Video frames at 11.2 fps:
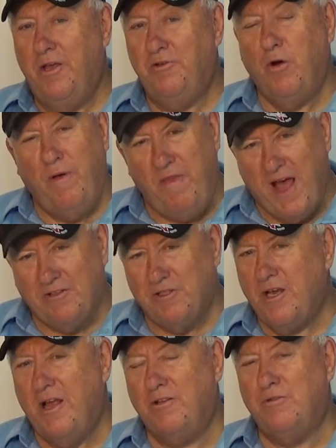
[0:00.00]
So in that
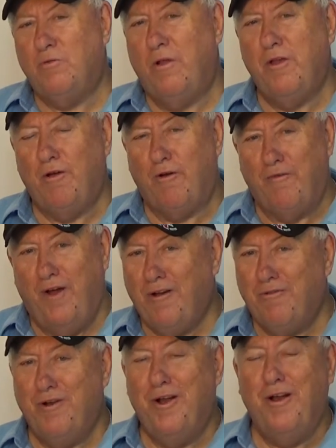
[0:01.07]
sense, whether you're a
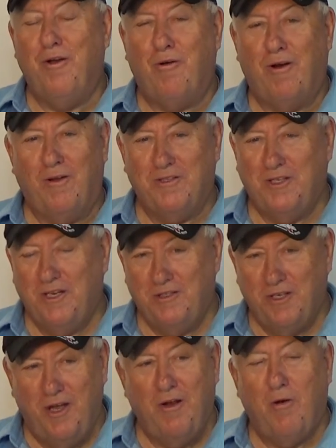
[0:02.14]
veteran or a
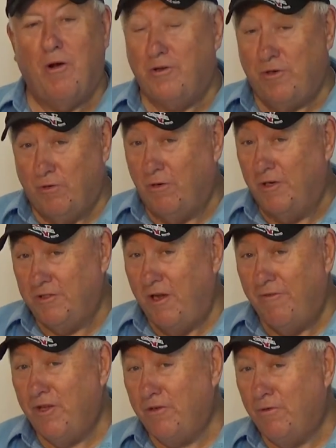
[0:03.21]
citizen or a tourist
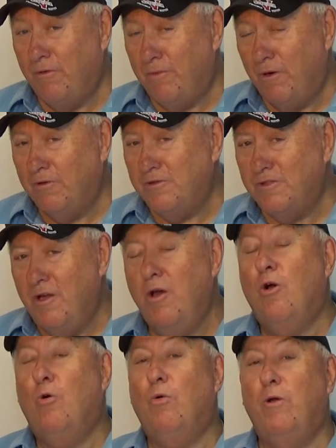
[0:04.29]
off the tour boats,
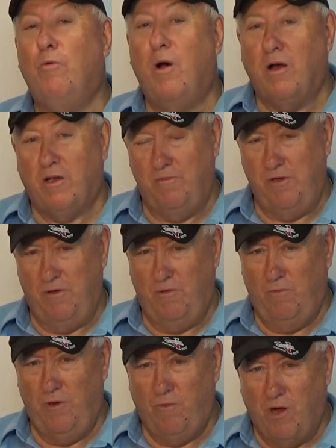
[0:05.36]
we welcome you.
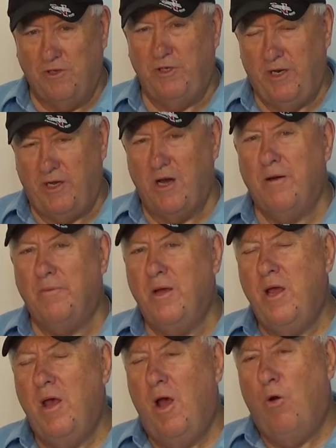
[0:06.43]
We want you to come.
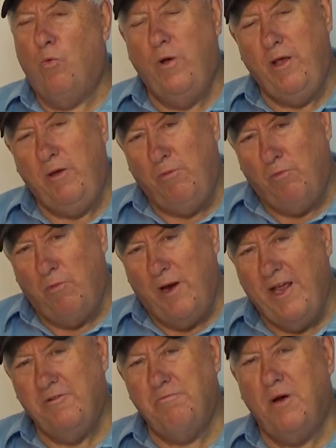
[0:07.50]
We
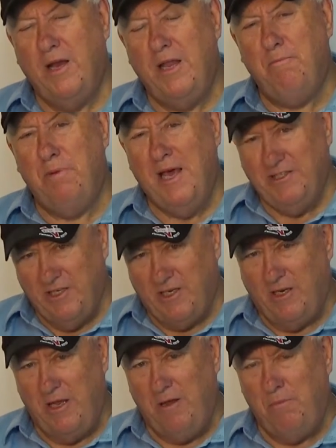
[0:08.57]
raise money
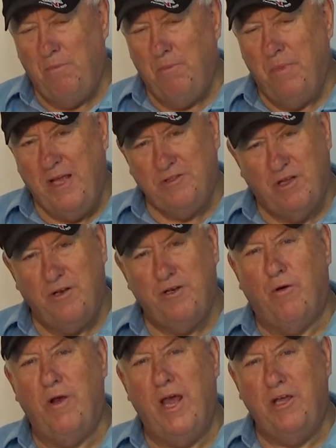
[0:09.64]
basically based on
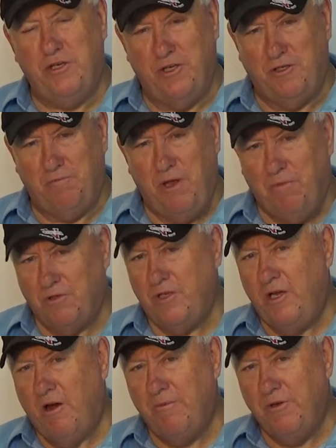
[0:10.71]
donations. People
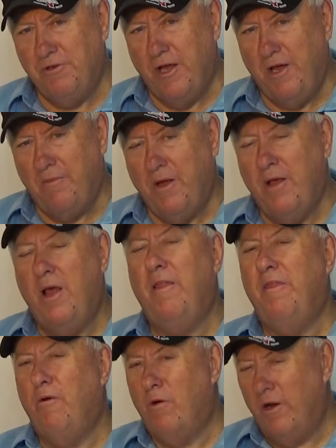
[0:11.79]
see our museum,
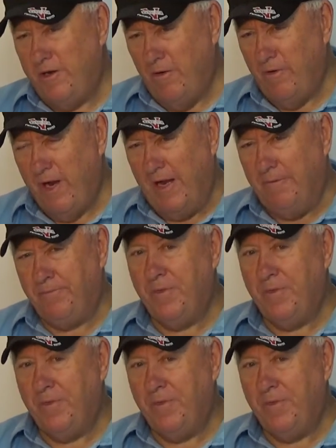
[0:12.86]
they want to donate.